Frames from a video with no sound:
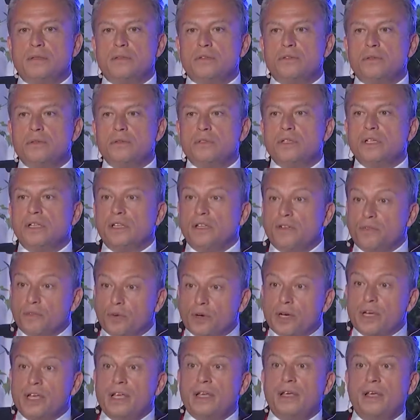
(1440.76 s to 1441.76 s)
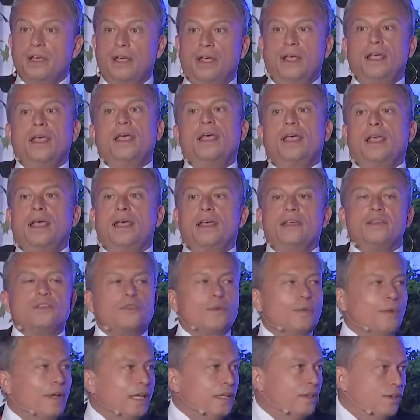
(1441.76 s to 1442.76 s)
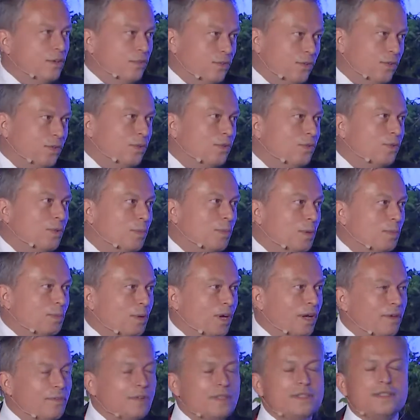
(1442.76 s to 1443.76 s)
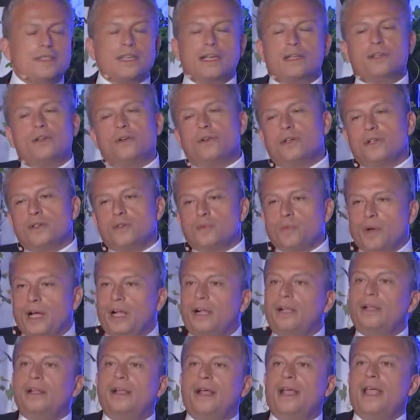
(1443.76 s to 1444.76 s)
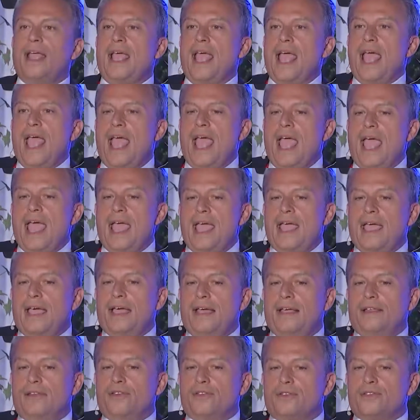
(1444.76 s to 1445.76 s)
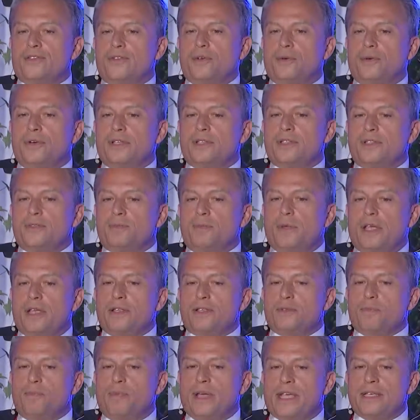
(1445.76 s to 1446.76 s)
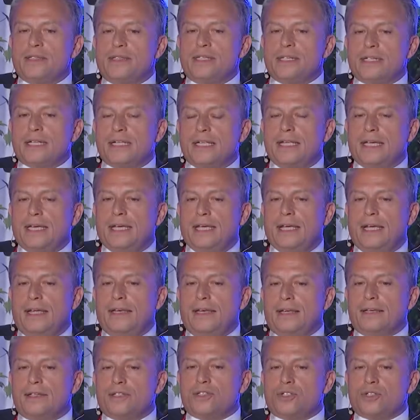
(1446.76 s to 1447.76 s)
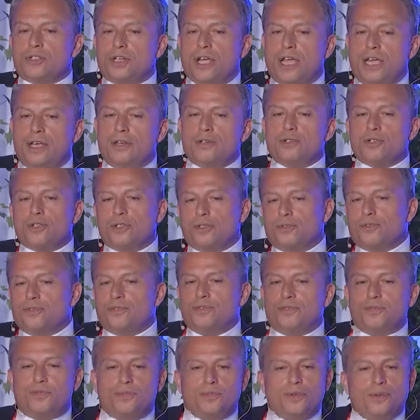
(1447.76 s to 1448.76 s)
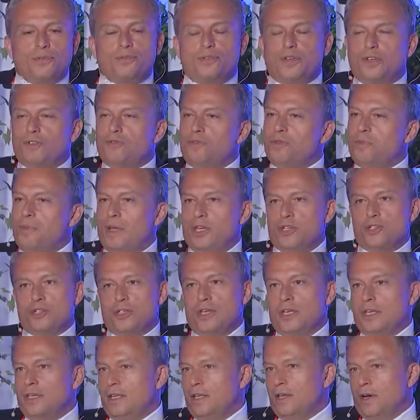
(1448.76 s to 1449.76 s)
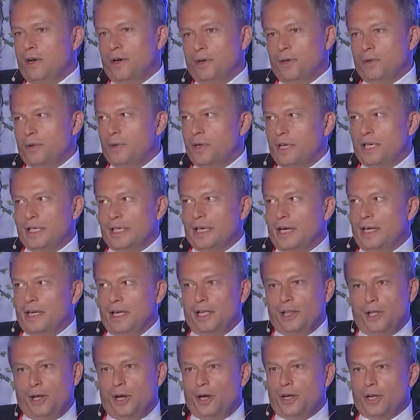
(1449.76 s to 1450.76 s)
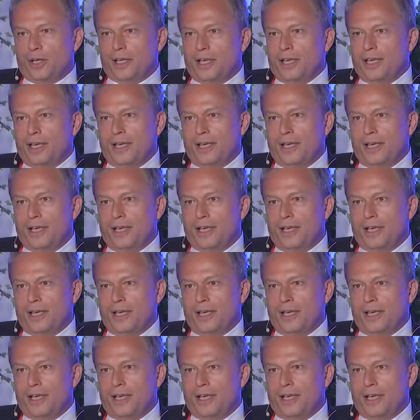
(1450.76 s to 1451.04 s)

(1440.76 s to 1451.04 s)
to delivery is quite different from the private sector as well. And so it's basically an exchange of information in an ongoing dialogue